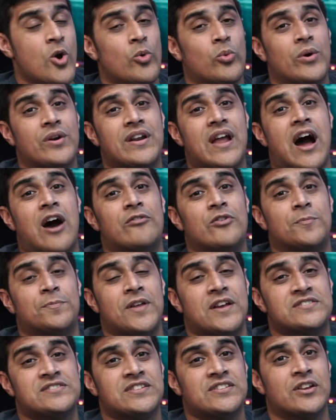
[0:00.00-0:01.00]
we're now
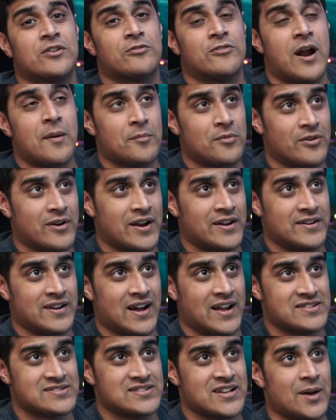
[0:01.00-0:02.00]
replacing the Remoraid
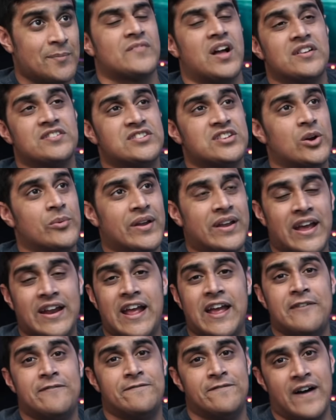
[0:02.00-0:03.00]
nonstop until we get
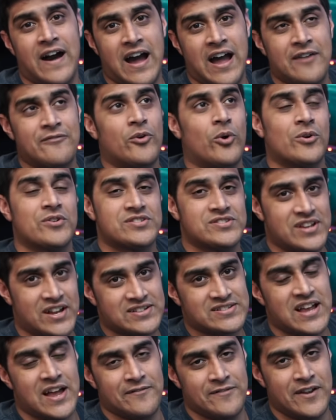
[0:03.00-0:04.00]
a 5 or
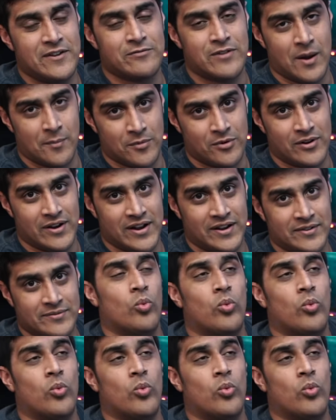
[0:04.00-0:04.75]
6 IV Remoraid.